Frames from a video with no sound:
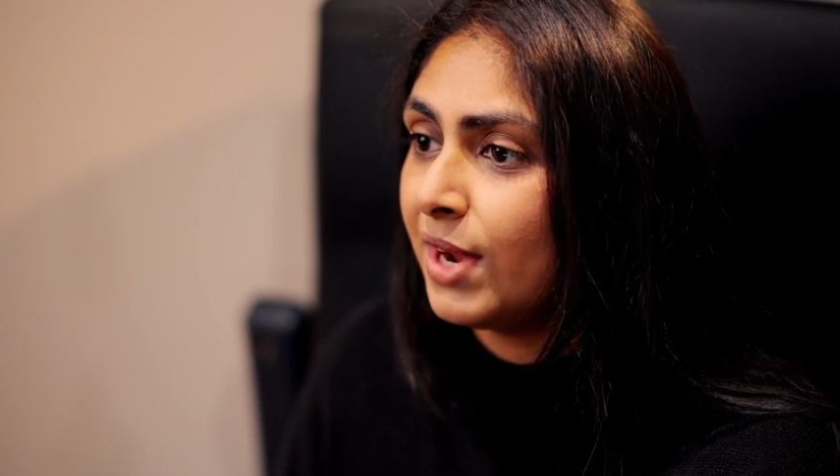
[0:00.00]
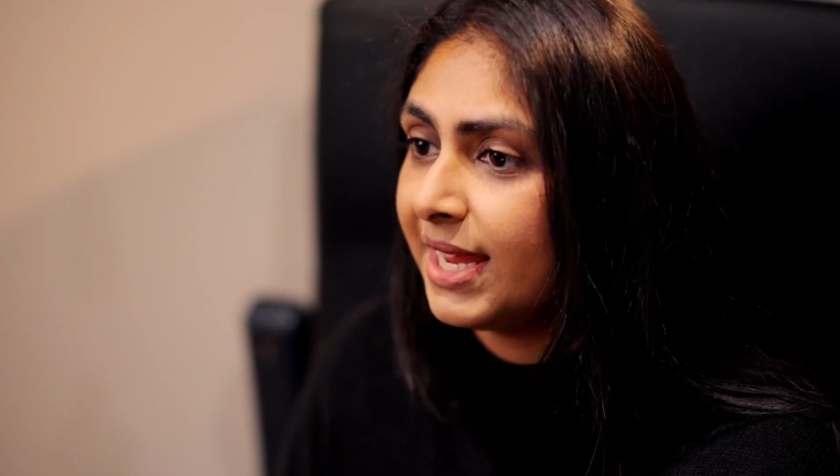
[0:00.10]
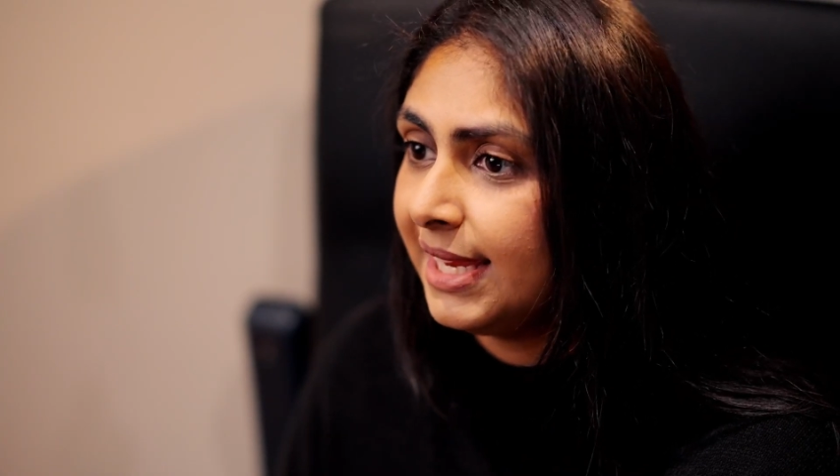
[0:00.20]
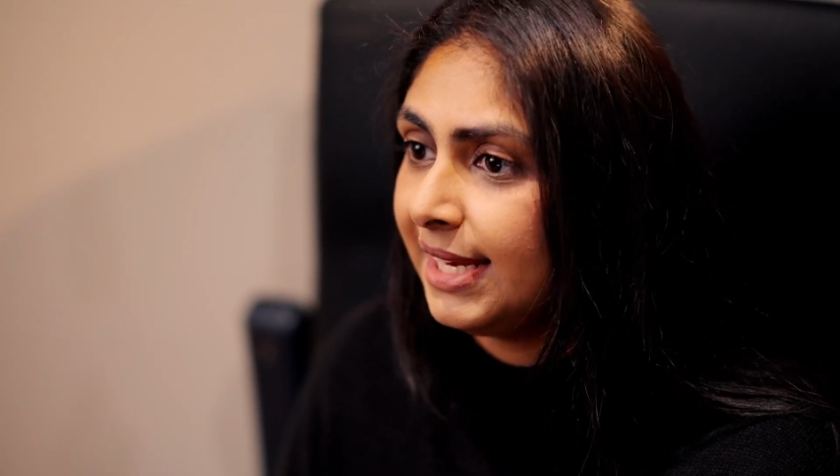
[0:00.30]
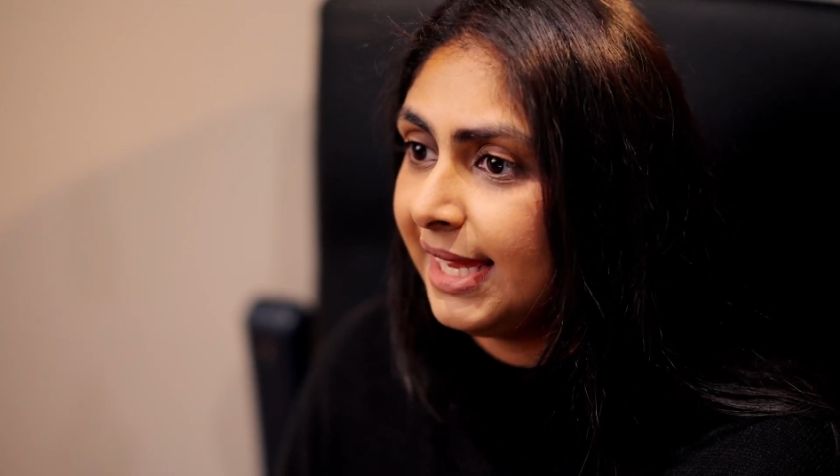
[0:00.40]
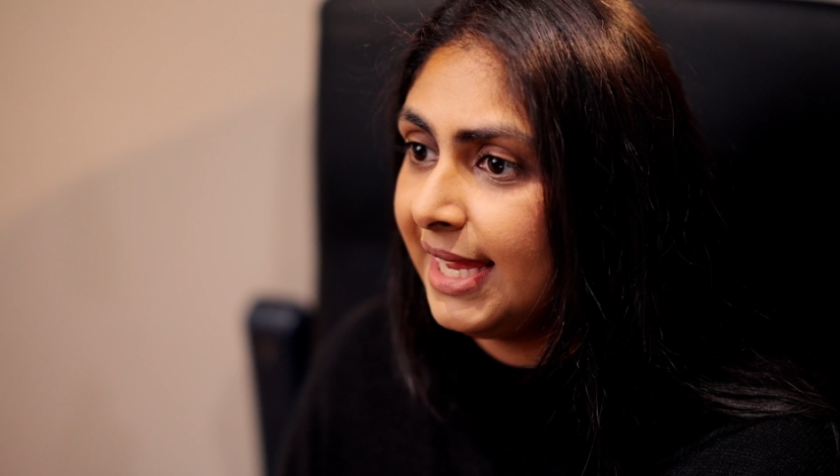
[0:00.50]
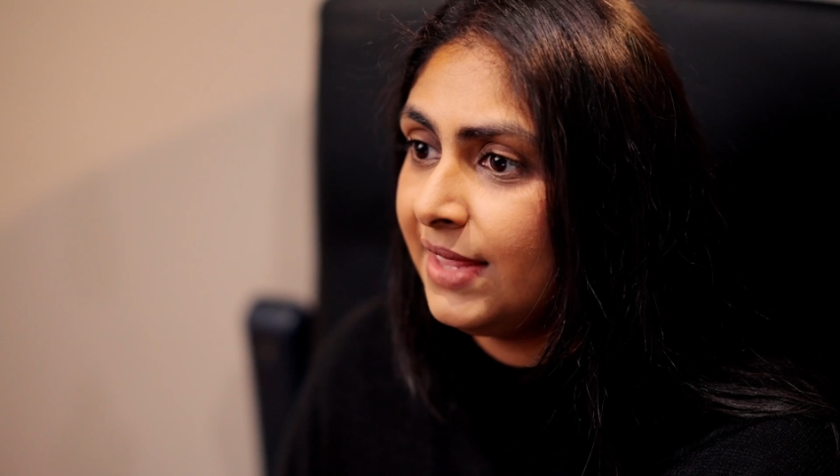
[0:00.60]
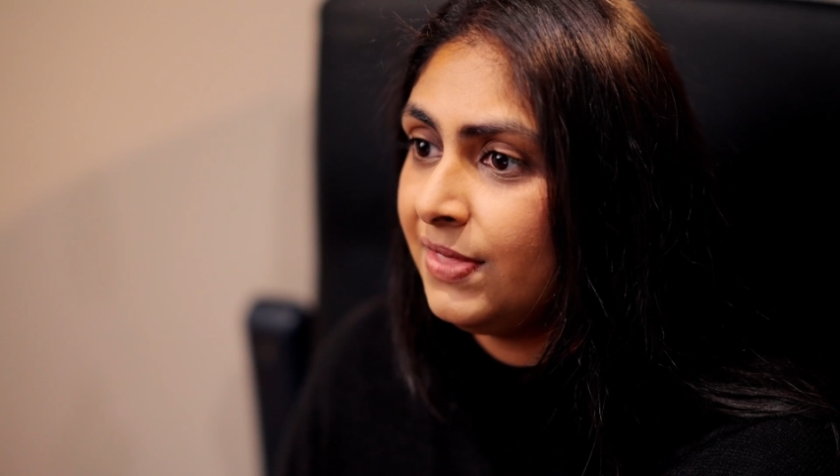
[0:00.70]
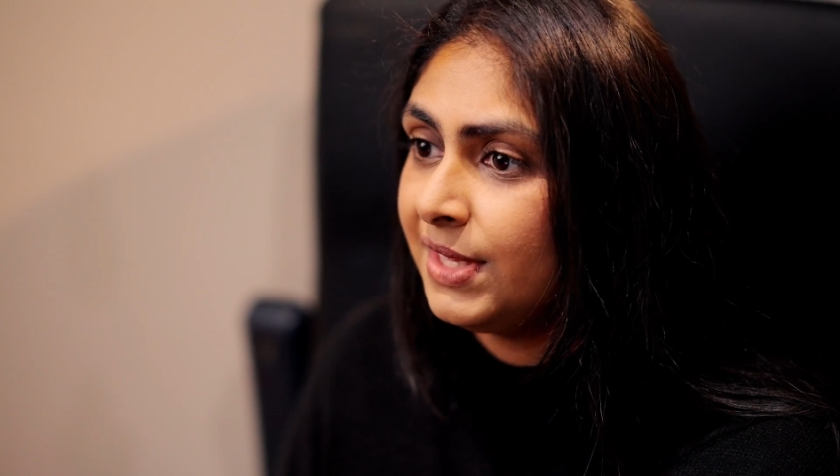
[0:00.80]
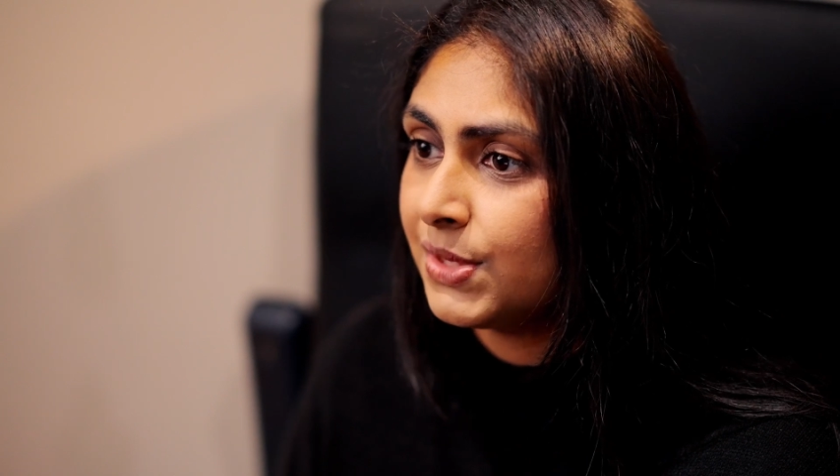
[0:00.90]
regularly
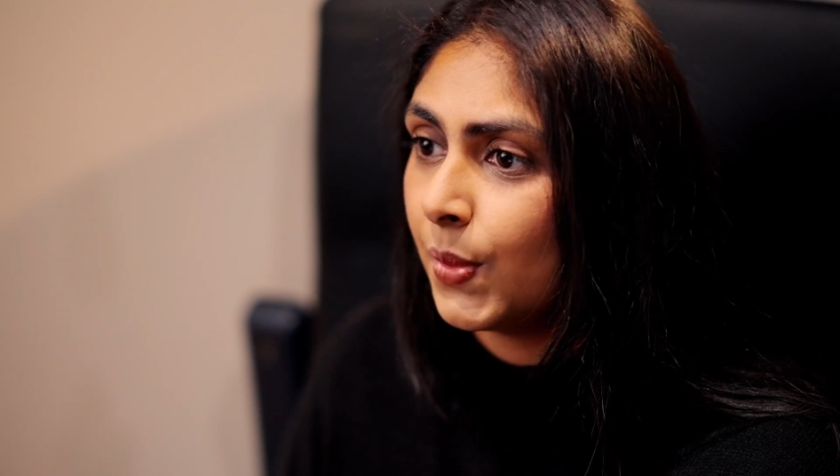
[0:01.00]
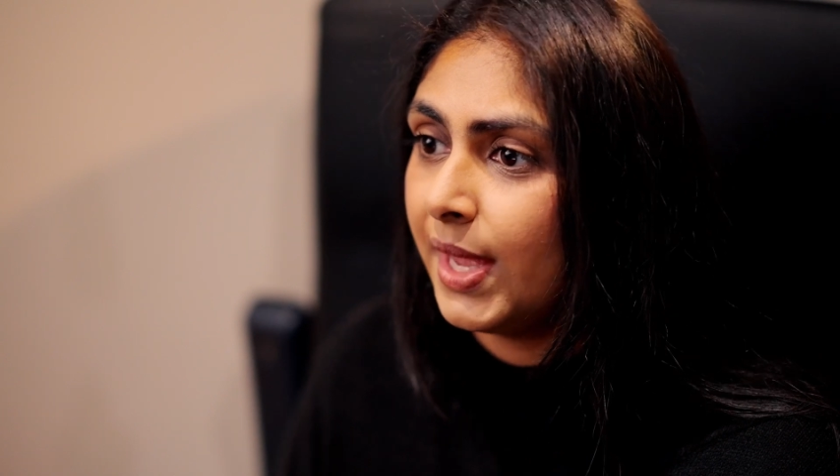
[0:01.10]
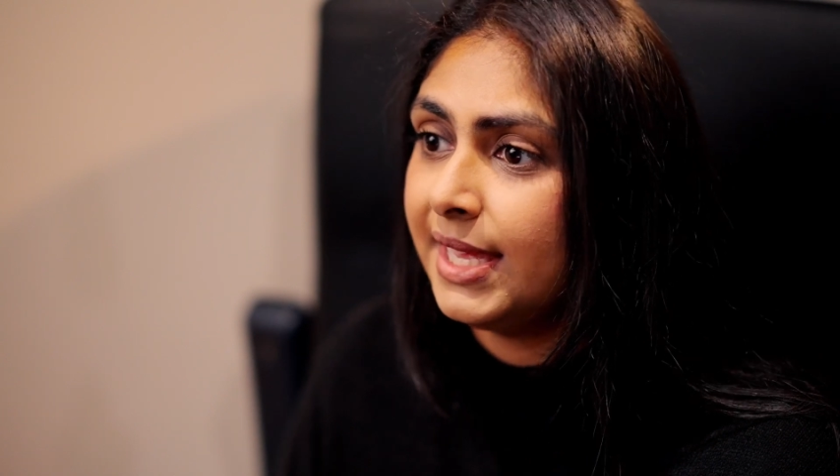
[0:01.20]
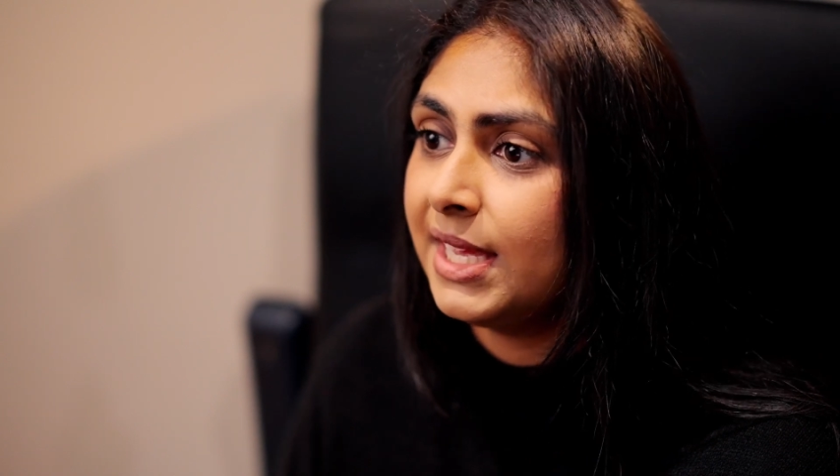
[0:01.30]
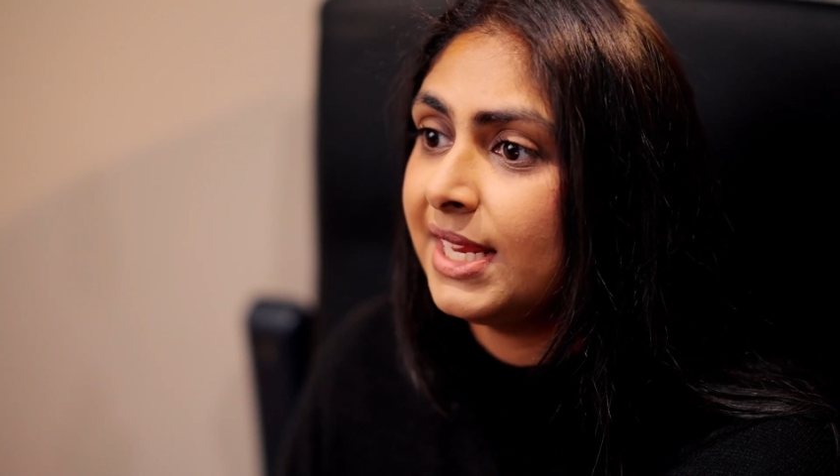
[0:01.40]
in this way